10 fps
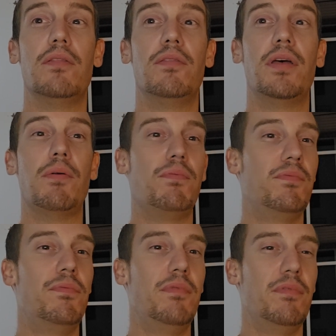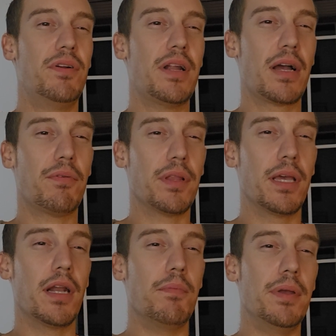They're not really
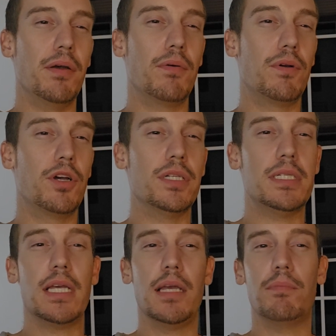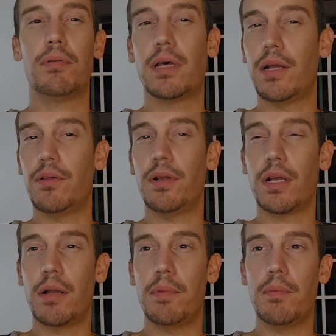going to be a good team player. They're
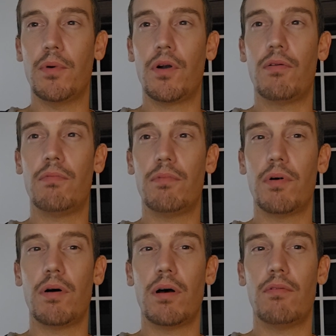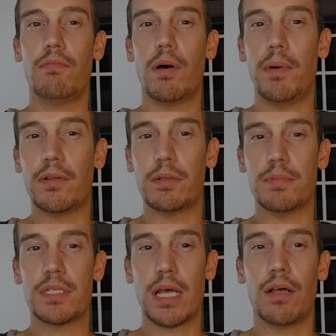going to be more about
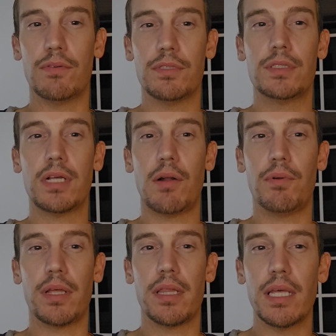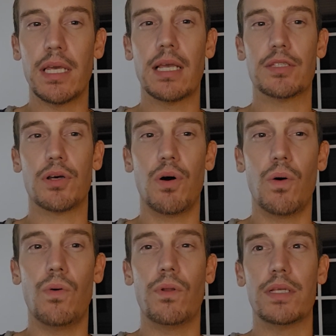themselves, not really thinking as a
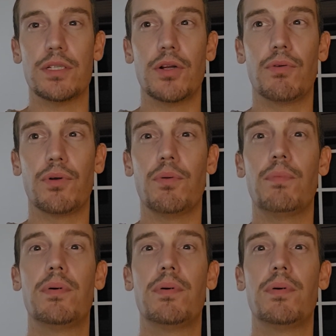whole, as a group.